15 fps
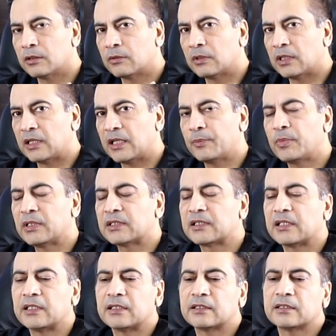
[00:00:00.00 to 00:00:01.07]
label
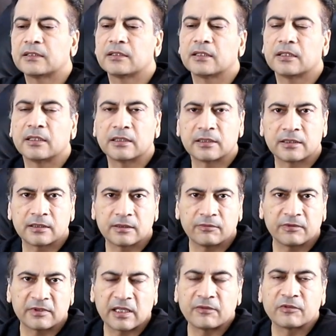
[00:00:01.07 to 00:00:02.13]
says it's
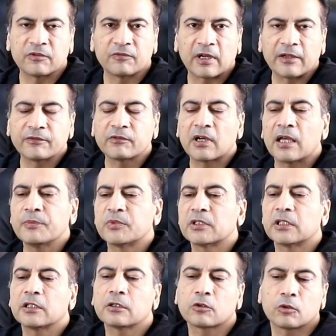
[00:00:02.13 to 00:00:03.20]
75 grams,
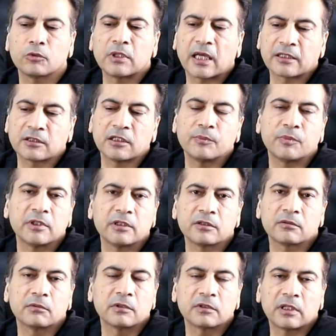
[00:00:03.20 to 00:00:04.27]
it could actually be
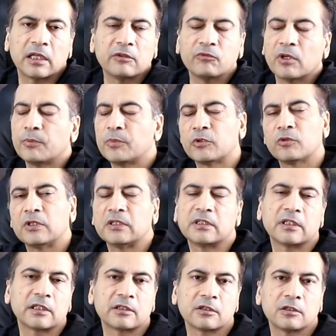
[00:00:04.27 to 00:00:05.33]
anywhere between
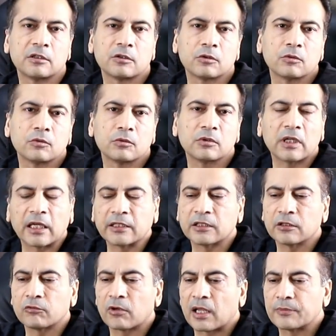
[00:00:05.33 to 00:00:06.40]
60 to
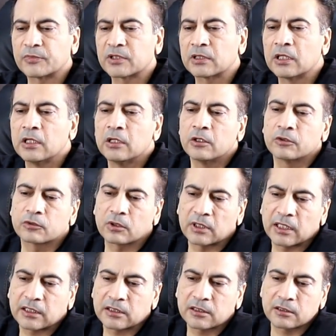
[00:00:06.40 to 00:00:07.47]
90 grams. So
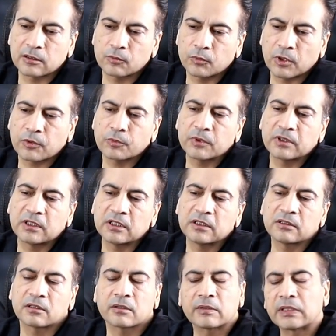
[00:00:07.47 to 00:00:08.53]
let's work with
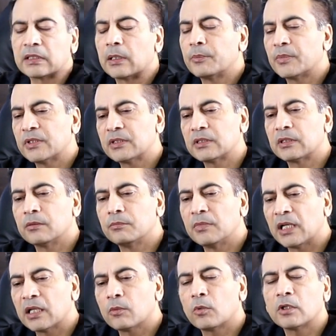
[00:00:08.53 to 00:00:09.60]
these three numbers. The
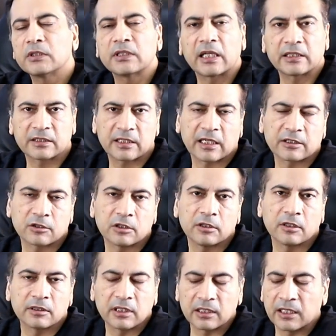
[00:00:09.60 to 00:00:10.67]
middle one that's actually
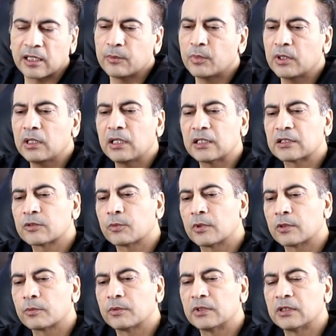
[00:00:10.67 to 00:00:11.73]
on the label, let's
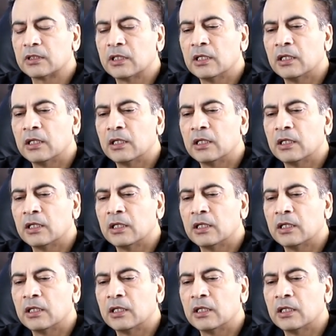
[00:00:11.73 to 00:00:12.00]
work with